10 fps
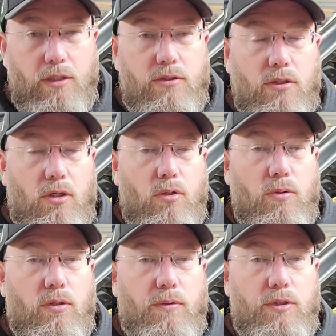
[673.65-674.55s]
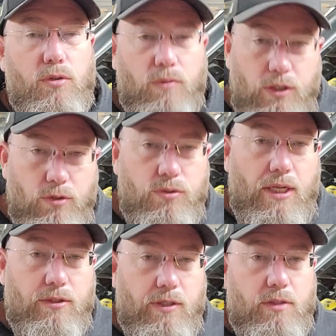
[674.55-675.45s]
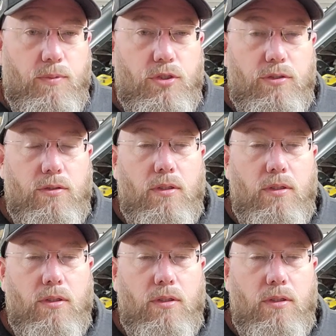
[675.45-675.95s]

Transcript: so we're going to reuse that transmission.